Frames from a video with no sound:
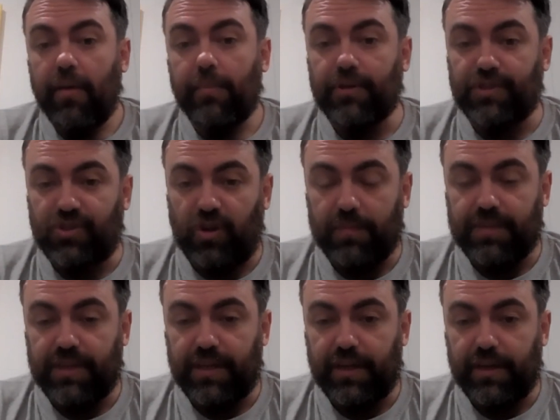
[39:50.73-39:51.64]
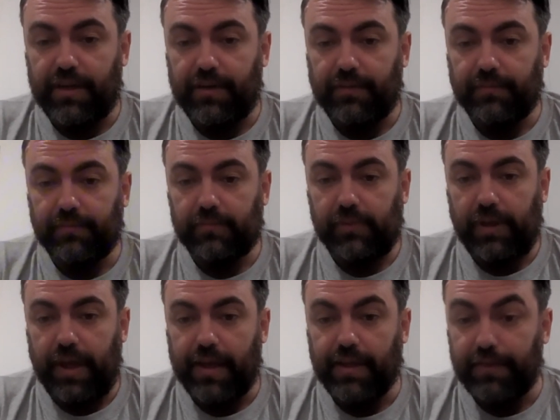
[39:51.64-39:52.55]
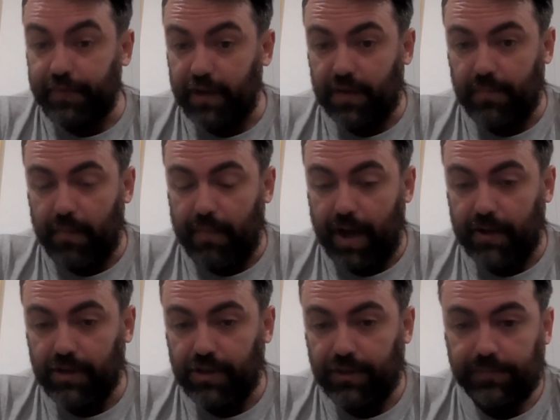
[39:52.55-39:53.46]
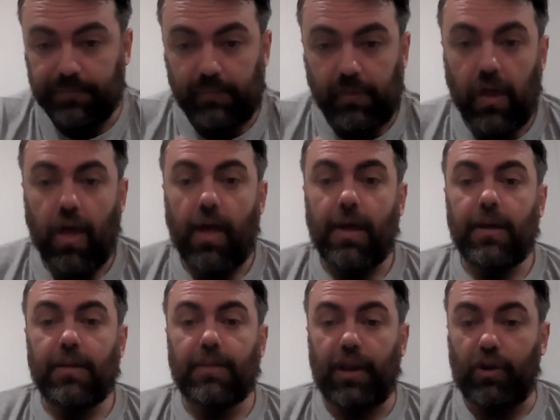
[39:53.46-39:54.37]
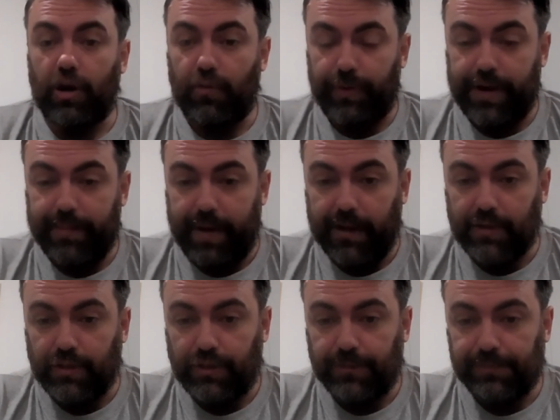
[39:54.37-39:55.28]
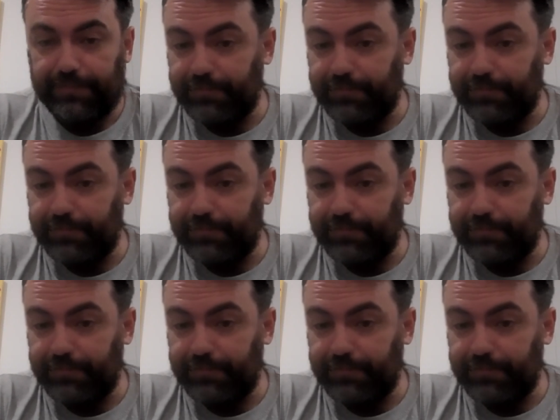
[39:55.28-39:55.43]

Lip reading: because Top Tier interfered in my match. Then I got a rematch.